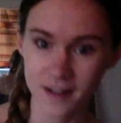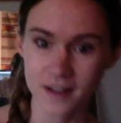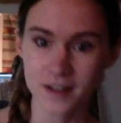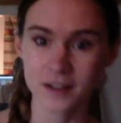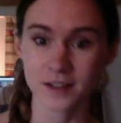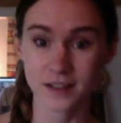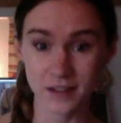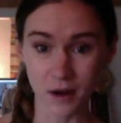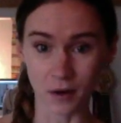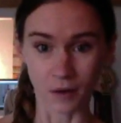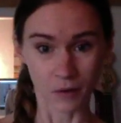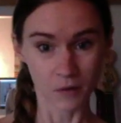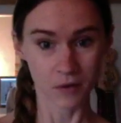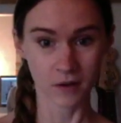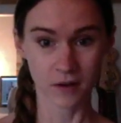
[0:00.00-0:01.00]

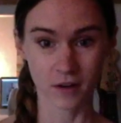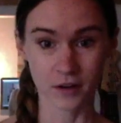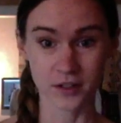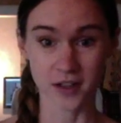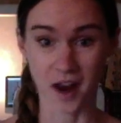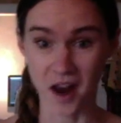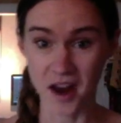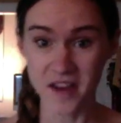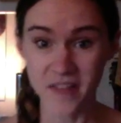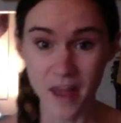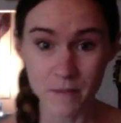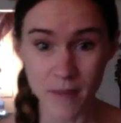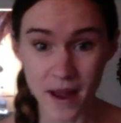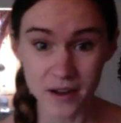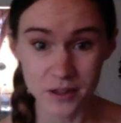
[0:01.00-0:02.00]
So, tying that
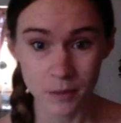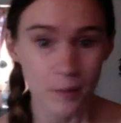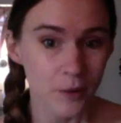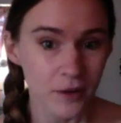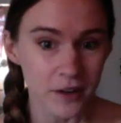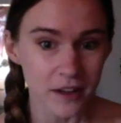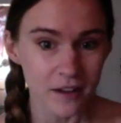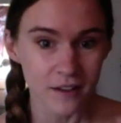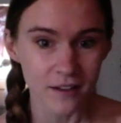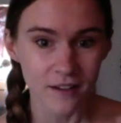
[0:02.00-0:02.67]
back to Bernie